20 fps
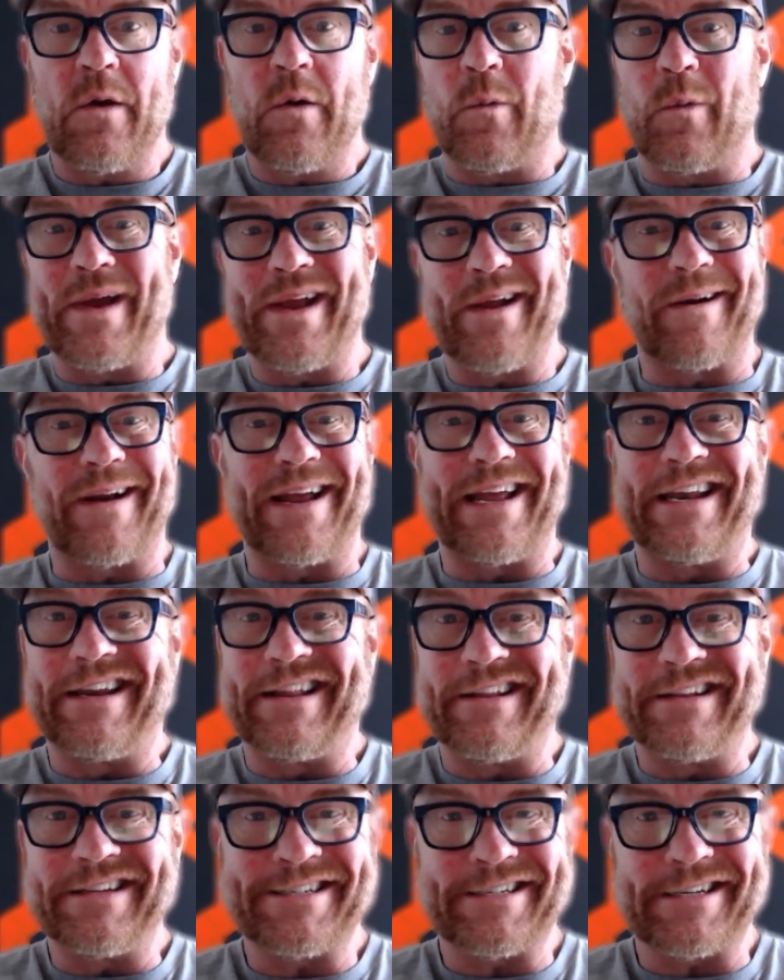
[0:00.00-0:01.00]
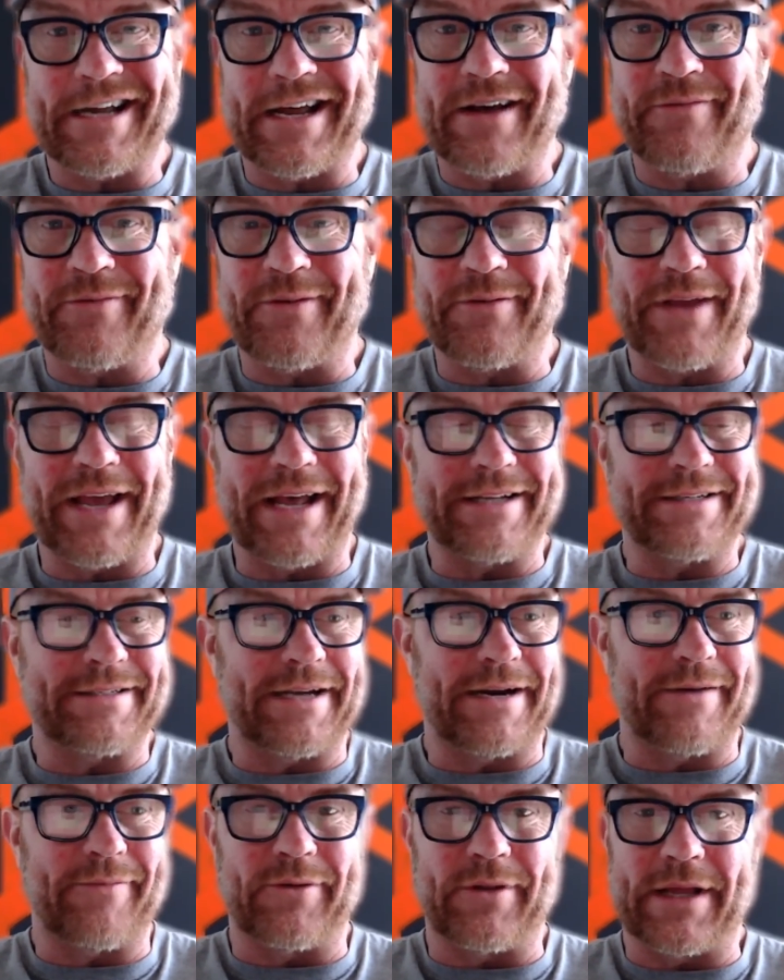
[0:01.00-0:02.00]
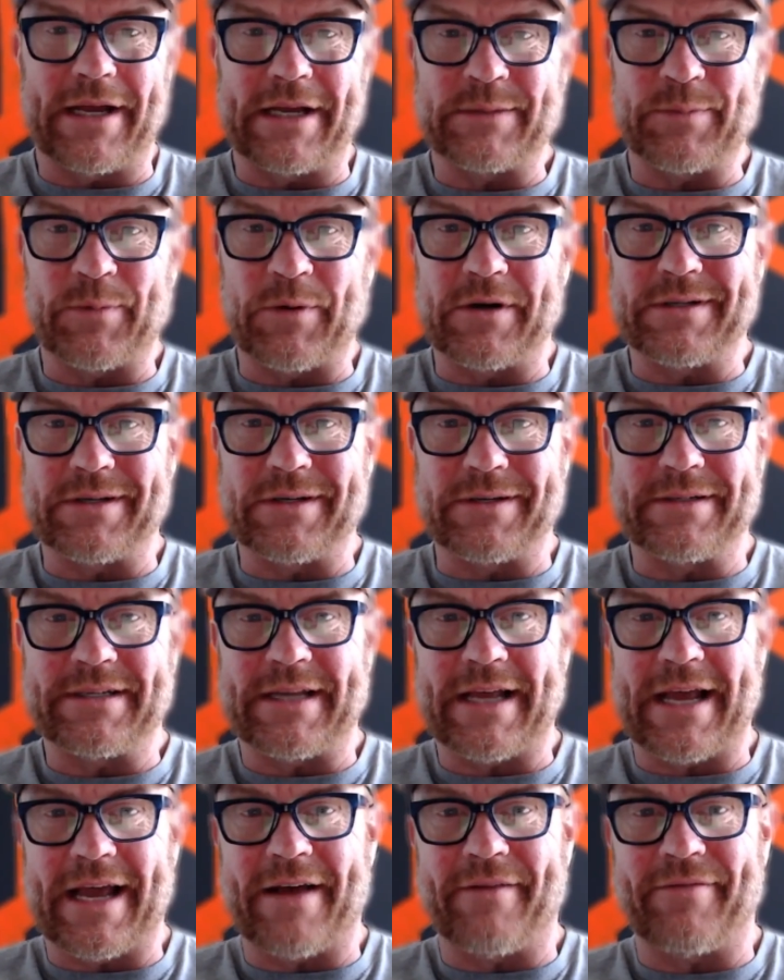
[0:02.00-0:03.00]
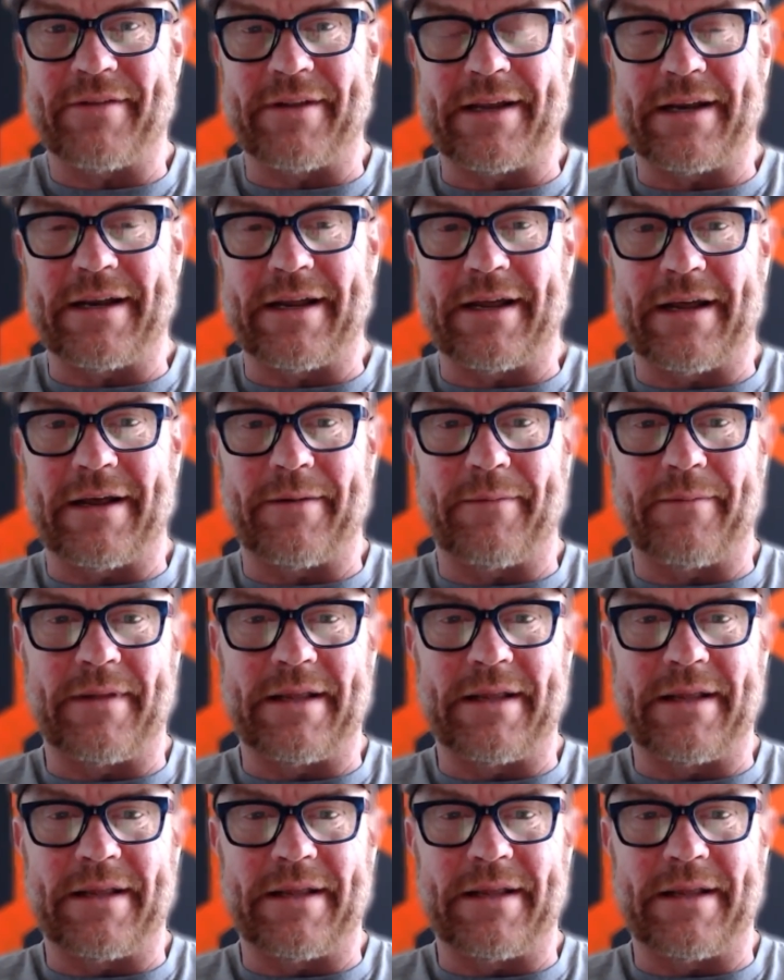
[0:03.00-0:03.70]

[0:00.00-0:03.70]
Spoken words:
We are into this stuff. We've got several experts on staff that